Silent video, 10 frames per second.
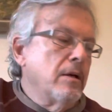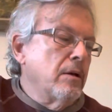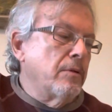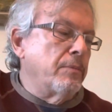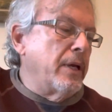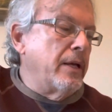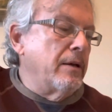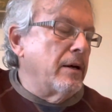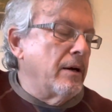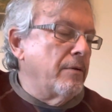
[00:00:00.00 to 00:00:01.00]
And play,
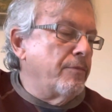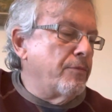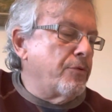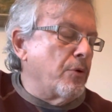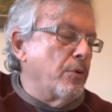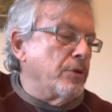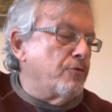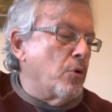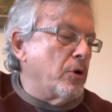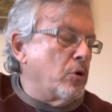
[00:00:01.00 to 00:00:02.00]
throw in the
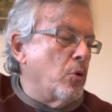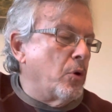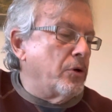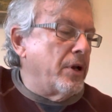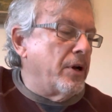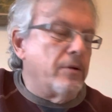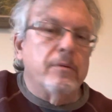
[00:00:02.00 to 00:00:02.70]
four chord there.